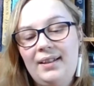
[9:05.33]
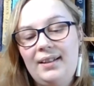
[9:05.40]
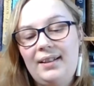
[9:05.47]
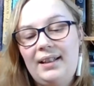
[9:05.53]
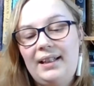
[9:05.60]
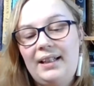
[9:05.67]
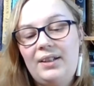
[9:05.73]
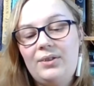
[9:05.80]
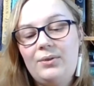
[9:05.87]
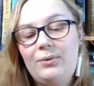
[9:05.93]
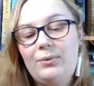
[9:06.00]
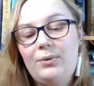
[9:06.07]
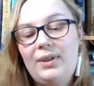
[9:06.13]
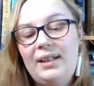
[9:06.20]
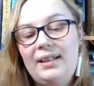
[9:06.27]
like
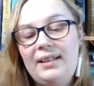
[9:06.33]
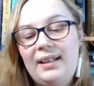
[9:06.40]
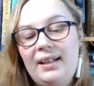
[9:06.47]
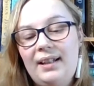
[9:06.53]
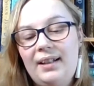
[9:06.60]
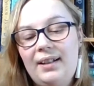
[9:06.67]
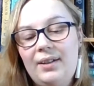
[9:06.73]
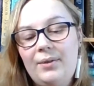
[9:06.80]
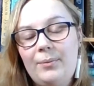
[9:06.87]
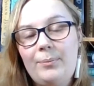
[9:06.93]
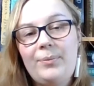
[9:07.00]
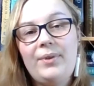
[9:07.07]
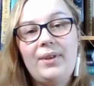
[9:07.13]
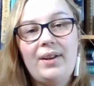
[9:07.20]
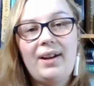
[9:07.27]
reading.
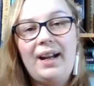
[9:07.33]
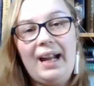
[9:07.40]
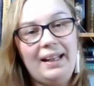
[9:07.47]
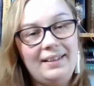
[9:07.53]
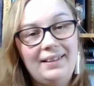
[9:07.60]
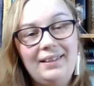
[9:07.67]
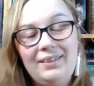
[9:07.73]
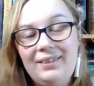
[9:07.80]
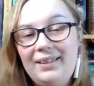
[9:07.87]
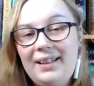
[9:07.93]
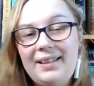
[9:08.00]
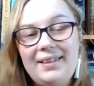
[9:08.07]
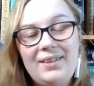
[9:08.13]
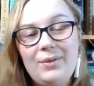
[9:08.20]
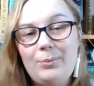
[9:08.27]
I had a little
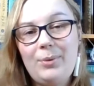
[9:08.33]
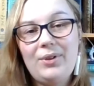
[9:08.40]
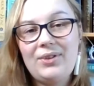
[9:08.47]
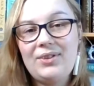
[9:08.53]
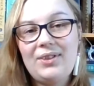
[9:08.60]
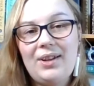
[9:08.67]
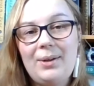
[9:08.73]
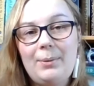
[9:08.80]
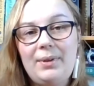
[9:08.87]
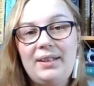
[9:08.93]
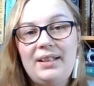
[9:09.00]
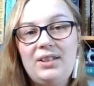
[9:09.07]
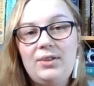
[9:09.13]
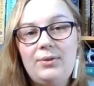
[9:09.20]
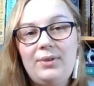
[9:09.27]
list of books that I
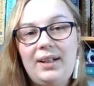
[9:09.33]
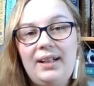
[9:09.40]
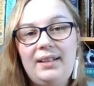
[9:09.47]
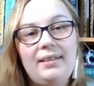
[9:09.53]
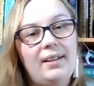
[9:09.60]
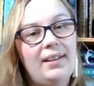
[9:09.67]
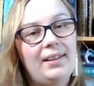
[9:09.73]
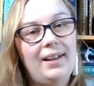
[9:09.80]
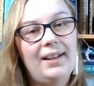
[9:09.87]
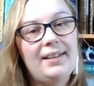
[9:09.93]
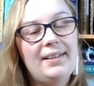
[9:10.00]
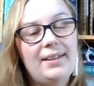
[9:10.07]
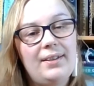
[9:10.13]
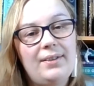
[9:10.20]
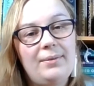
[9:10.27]
wanted to read. I'd like
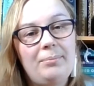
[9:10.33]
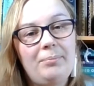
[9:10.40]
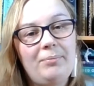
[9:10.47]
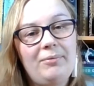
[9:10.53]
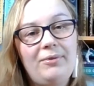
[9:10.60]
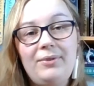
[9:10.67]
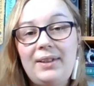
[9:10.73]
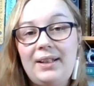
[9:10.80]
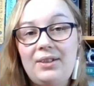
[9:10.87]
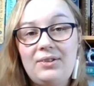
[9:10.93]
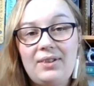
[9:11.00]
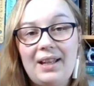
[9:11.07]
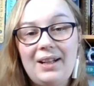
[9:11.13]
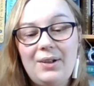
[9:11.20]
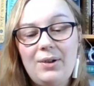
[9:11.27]
to finish
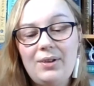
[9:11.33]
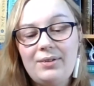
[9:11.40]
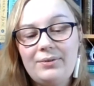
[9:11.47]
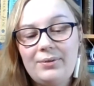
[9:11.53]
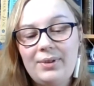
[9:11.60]
that off.